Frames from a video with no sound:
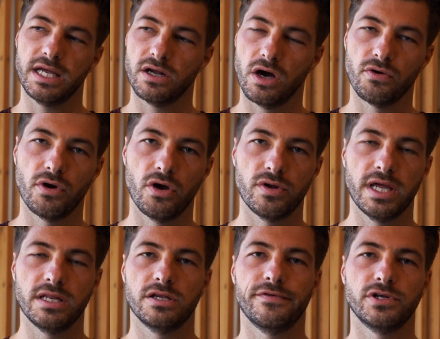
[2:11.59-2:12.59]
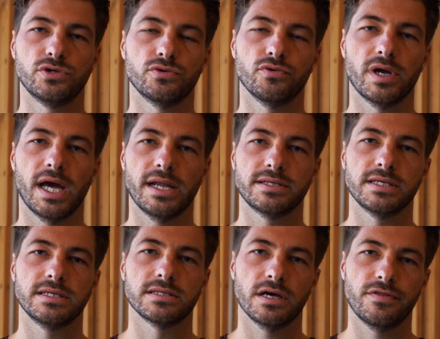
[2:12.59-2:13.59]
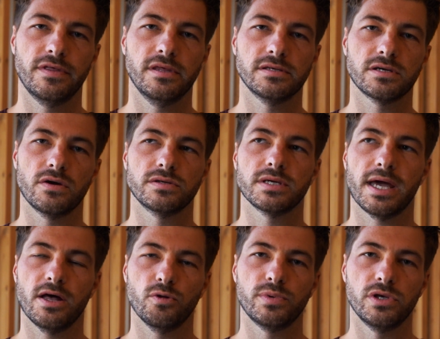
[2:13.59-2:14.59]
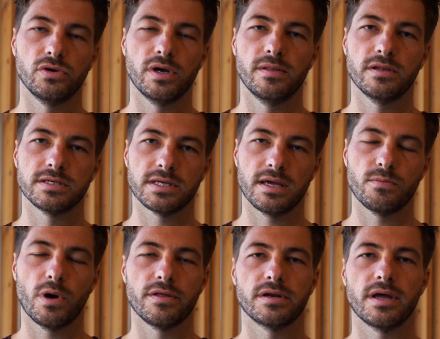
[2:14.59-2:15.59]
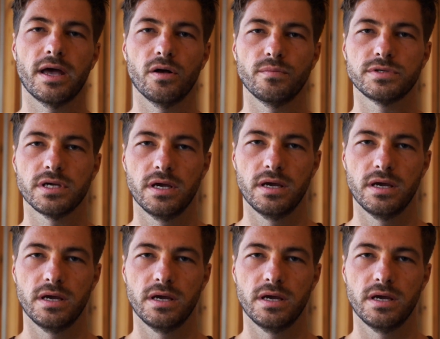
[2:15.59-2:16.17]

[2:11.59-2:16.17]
in our own individual realities that I think is going to help you in the same way that it helps